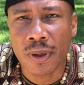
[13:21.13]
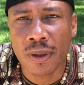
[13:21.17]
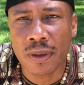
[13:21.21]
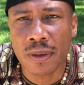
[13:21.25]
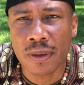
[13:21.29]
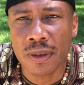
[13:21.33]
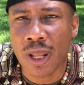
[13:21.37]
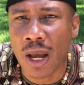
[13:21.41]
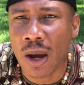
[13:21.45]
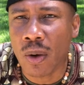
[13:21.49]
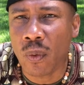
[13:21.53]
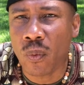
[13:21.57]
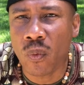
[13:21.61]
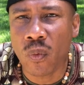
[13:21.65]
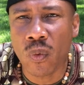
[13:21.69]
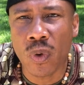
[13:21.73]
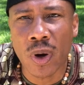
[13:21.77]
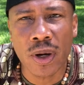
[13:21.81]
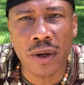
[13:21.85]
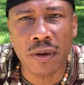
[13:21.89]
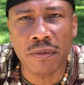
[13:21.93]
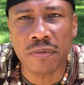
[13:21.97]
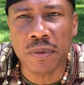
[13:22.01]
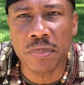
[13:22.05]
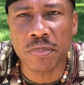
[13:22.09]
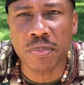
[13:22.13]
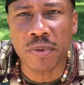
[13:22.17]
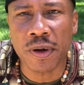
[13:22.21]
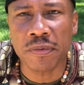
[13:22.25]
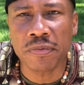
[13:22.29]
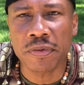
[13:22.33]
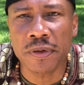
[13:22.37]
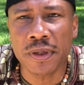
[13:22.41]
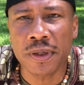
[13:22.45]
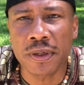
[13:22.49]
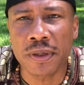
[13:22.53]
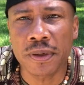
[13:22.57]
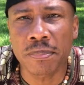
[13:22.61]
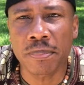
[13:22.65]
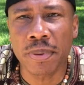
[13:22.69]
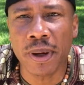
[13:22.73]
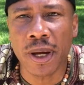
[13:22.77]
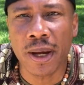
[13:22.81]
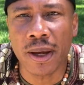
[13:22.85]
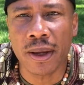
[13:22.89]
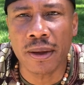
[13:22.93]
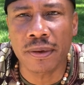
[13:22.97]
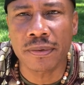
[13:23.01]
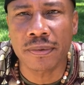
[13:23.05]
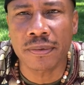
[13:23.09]
Not one of the prophet in the
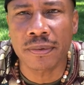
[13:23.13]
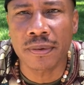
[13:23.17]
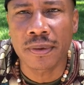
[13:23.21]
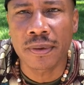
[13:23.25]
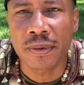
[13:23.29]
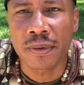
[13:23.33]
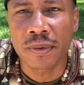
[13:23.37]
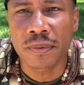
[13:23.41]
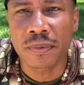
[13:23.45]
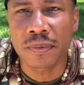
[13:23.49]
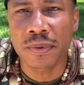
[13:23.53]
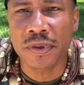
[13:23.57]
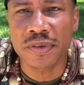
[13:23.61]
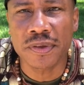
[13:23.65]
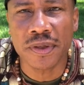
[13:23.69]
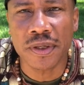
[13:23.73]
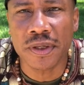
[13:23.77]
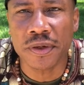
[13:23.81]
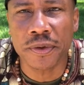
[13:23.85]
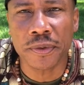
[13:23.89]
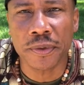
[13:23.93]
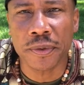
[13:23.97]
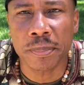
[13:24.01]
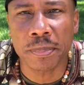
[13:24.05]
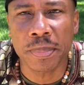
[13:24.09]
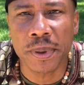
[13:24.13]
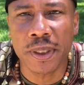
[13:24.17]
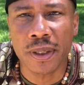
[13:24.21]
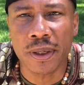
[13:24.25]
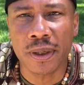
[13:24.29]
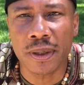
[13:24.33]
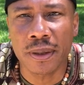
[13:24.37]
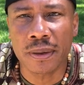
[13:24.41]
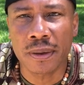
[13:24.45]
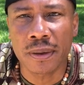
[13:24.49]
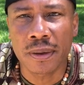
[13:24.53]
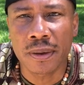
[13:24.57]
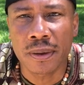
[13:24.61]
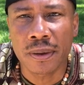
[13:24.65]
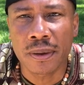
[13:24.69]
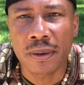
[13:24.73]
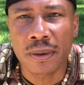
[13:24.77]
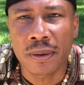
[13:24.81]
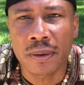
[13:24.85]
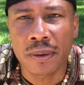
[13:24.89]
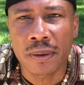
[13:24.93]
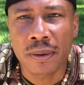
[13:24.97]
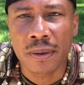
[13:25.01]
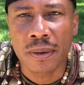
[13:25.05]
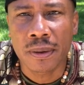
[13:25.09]
past was a European.
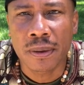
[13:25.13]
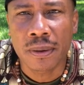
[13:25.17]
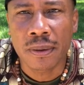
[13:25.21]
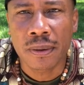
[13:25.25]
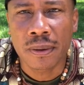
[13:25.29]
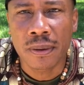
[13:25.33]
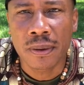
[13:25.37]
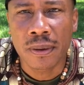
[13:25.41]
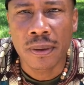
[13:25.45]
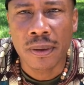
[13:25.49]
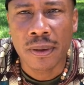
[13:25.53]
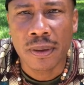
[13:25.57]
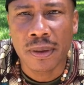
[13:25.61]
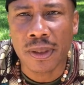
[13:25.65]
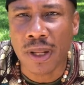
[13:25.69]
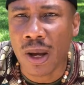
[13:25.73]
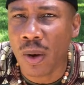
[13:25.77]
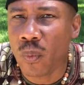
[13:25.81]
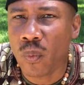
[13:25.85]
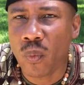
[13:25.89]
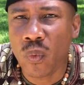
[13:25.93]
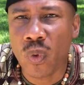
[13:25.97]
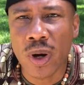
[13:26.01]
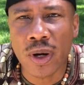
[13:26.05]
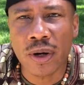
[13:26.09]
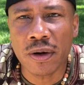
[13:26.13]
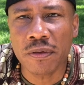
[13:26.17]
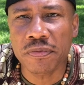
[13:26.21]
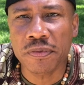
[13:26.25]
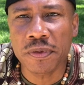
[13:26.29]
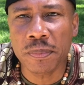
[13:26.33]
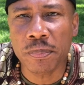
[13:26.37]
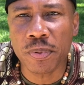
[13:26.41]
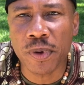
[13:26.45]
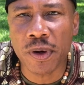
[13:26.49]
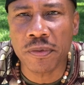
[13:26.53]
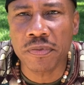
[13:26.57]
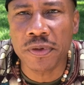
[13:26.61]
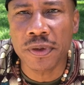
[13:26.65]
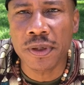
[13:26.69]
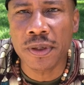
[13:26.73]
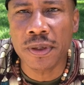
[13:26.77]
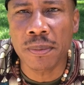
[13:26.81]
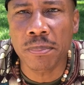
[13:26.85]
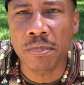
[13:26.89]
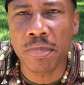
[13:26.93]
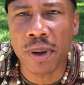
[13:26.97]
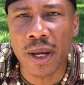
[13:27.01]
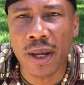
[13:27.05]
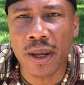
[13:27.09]
Not one of the prophet
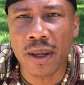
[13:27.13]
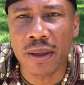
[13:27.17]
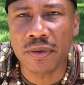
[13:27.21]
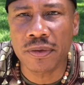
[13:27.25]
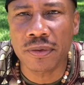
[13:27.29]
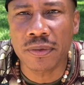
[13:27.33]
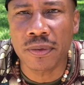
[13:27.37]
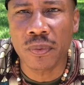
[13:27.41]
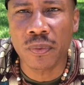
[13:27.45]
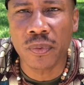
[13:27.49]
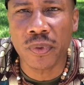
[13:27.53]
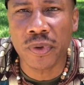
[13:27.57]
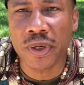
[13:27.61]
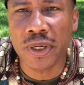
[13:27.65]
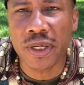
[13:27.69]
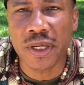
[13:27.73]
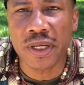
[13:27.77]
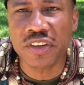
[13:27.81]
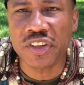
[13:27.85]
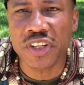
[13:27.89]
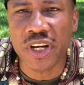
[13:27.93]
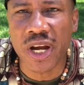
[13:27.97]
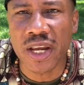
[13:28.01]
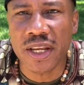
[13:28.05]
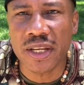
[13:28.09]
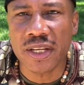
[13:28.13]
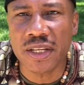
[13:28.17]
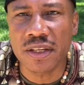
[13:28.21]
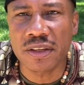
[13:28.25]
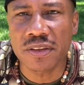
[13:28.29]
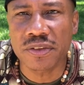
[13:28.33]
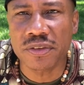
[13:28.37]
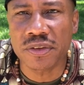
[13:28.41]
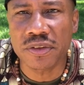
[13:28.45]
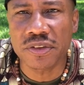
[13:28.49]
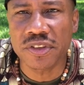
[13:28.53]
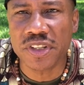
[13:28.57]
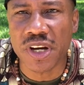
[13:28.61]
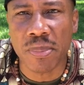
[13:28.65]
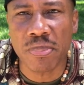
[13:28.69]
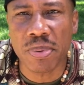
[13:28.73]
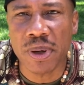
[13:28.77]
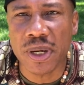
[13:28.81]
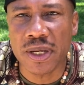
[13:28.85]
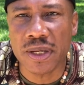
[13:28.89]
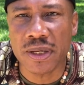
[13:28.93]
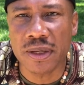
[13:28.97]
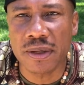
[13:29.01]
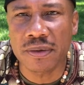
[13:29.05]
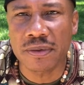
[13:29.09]
in the past were a Chinese or
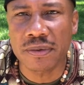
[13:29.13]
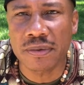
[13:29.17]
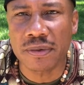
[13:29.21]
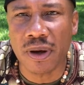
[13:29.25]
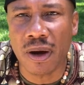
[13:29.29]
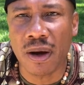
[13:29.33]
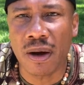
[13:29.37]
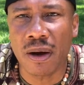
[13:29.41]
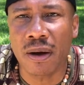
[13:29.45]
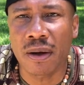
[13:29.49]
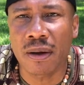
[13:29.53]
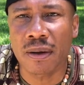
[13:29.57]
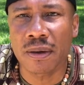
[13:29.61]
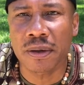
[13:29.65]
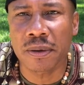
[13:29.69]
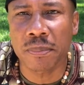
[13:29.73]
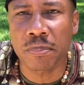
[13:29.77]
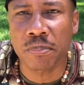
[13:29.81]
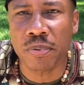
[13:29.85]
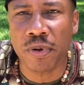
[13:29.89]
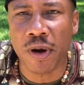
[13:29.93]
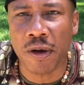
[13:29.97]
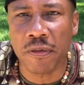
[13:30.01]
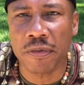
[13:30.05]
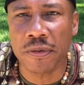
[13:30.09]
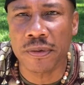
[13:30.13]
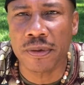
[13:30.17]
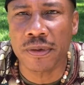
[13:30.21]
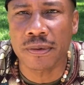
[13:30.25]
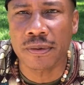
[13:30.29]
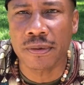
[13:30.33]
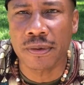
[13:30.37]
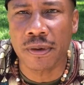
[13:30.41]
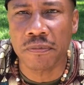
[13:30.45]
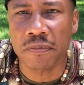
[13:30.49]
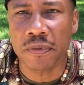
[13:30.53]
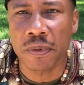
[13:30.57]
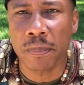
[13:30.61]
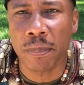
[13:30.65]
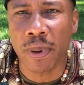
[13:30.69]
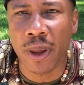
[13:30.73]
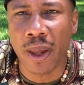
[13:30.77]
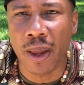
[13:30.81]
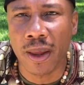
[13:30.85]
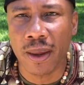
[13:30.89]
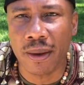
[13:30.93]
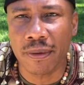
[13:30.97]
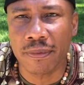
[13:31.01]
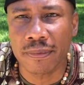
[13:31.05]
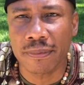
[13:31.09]
Japanese. All the prophets of the
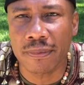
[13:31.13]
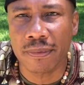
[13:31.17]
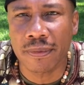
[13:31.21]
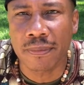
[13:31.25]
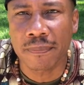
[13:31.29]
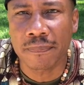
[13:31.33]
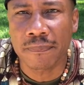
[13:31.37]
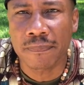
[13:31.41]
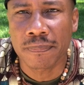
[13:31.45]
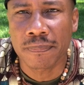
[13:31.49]
past,